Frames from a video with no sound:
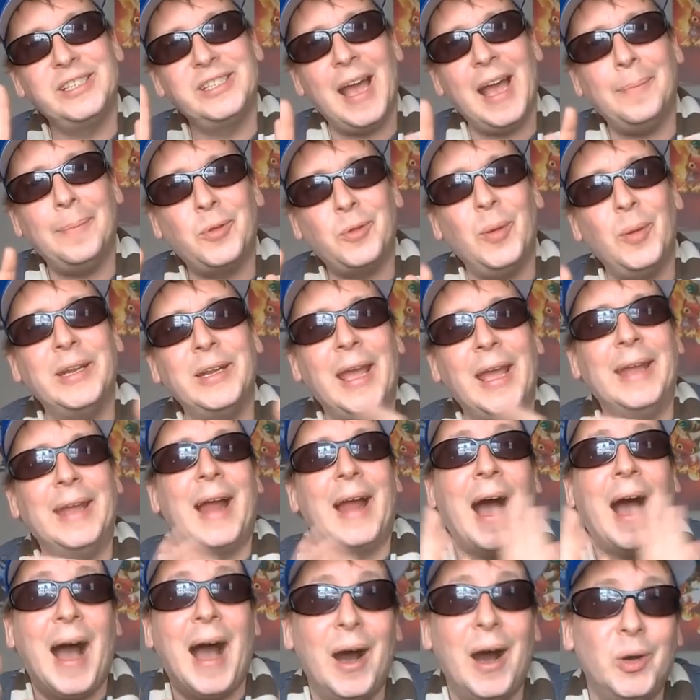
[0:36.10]
Jap twenty-eight,
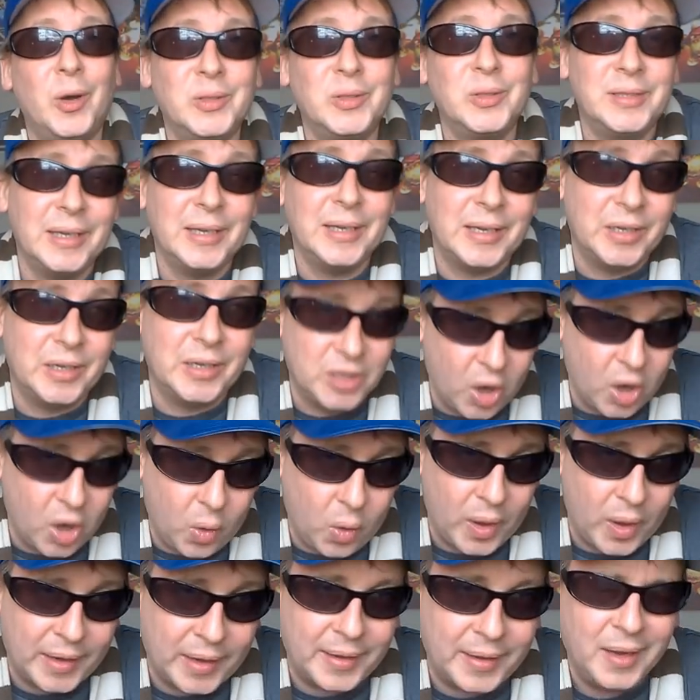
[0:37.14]
how's it
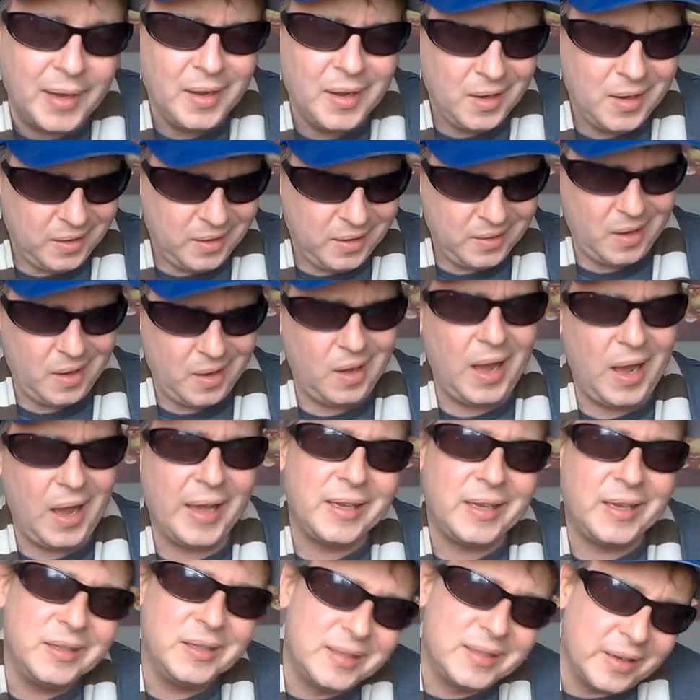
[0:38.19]
going? Now,
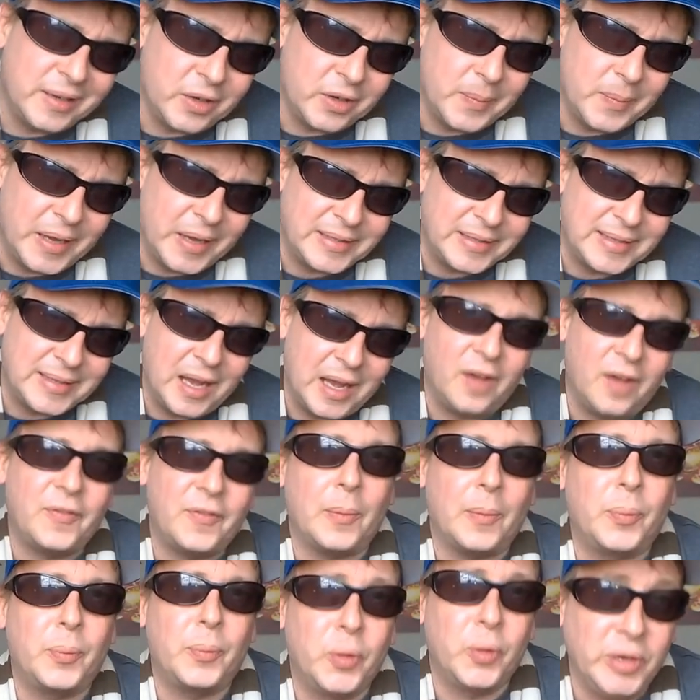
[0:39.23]
I consider myself
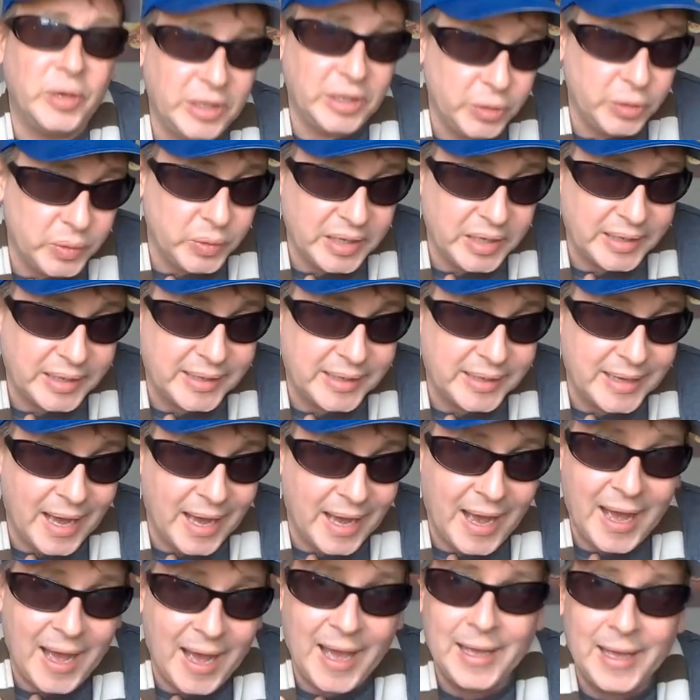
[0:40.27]
a pretty unique
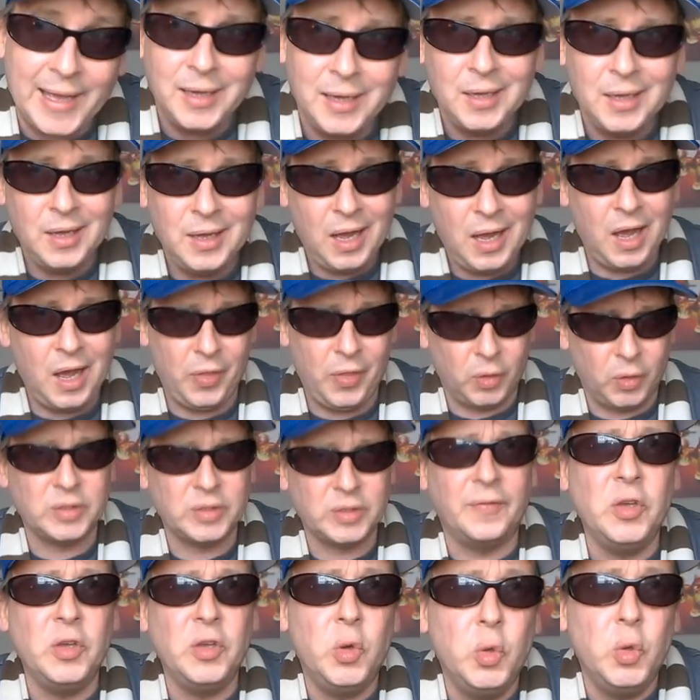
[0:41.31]
guy. Uh, those
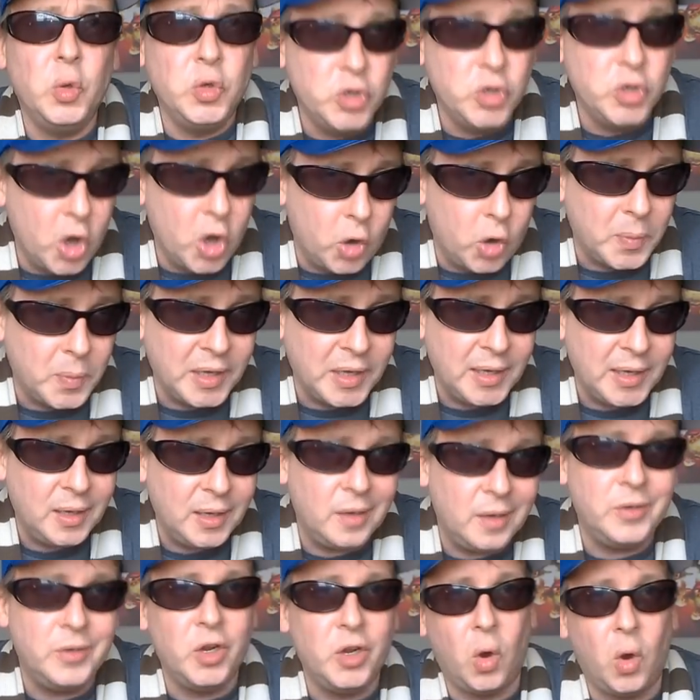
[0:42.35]
of you who know me
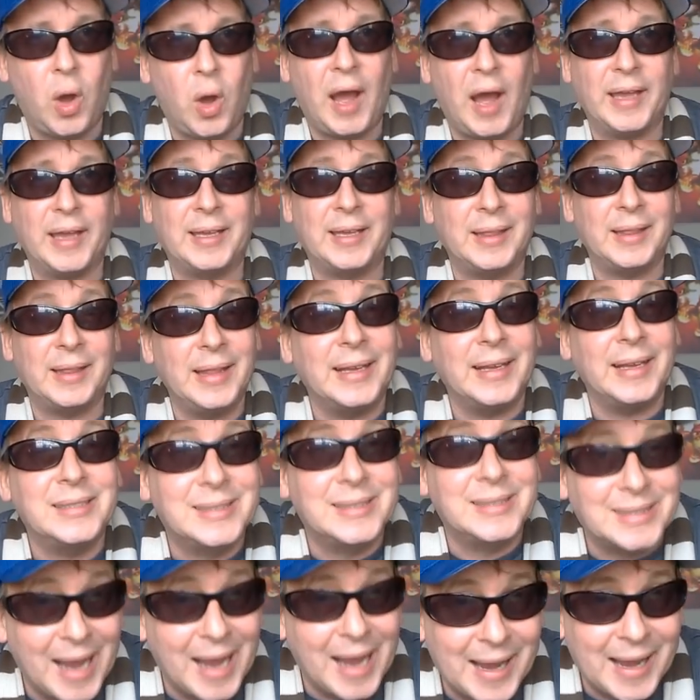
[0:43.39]
know I collect
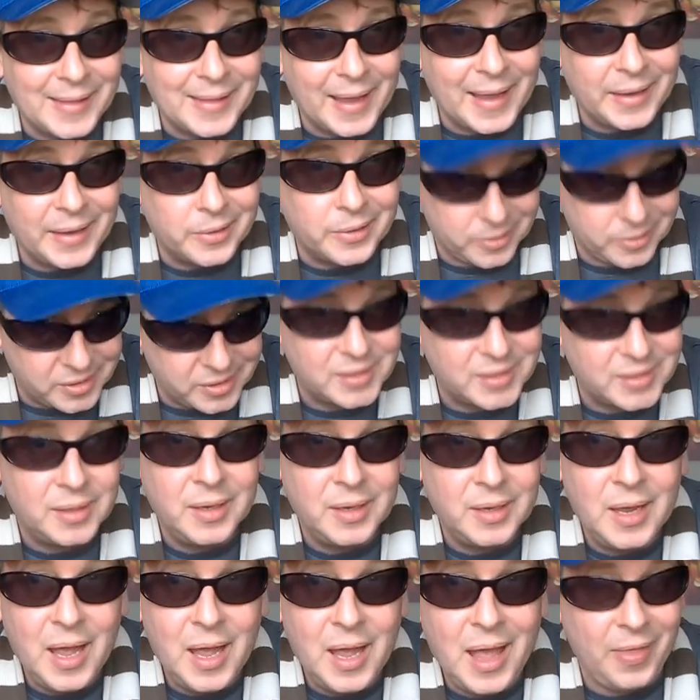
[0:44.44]
Skylanders.
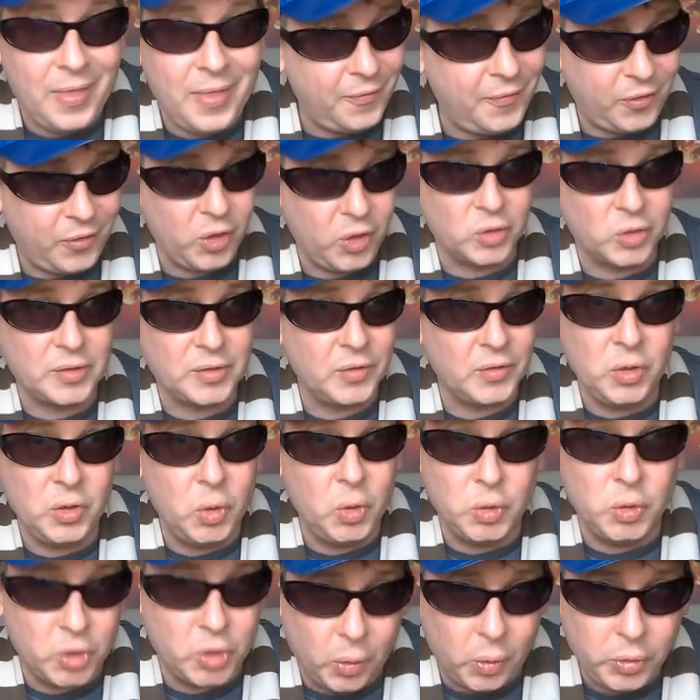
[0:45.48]
And for those of you
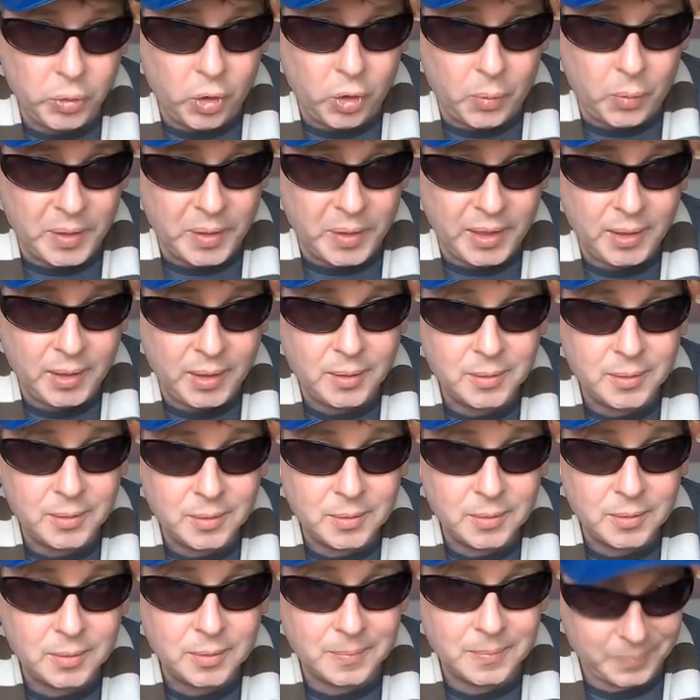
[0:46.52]
who don't know me,
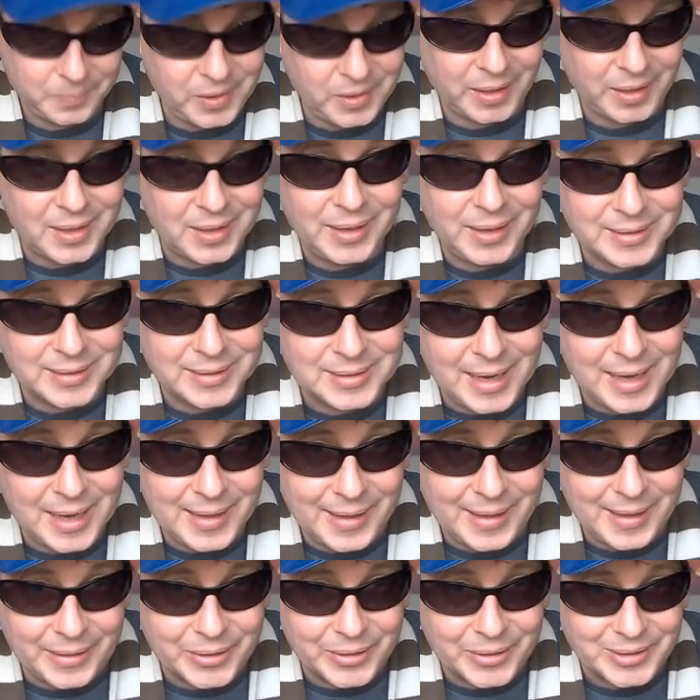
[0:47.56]
I collect
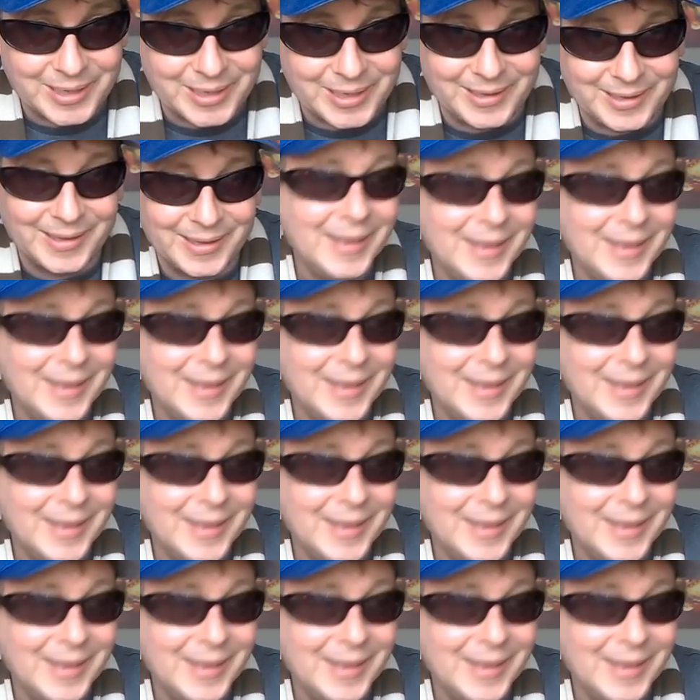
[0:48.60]
Skylanders.